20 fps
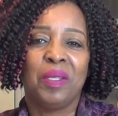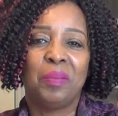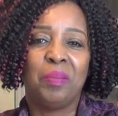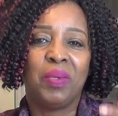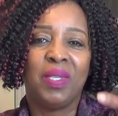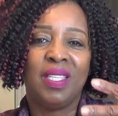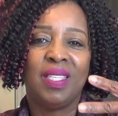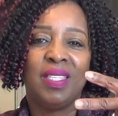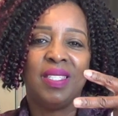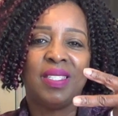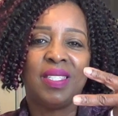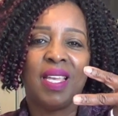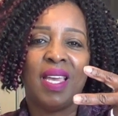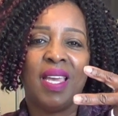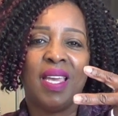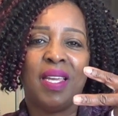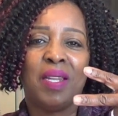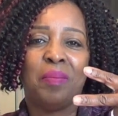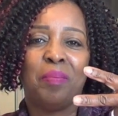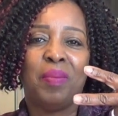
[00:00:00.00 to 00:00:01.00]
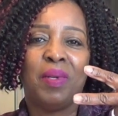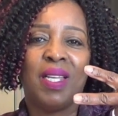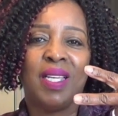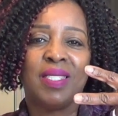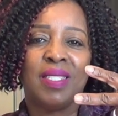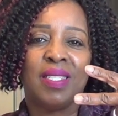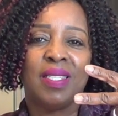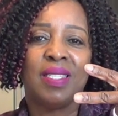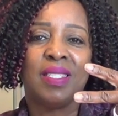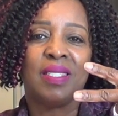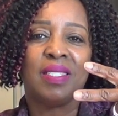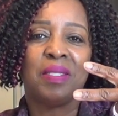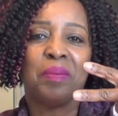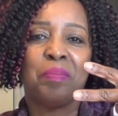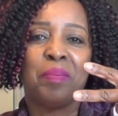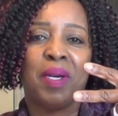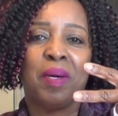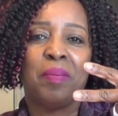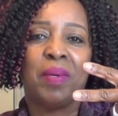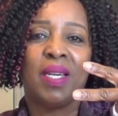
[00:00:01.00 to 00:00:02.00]
Peace and blessings.
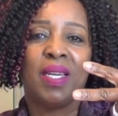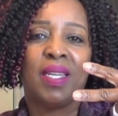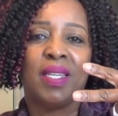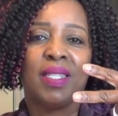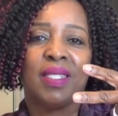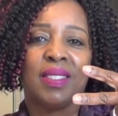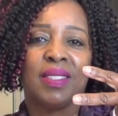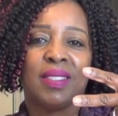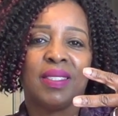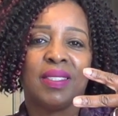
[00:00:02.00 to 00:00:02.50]
Bye-bye.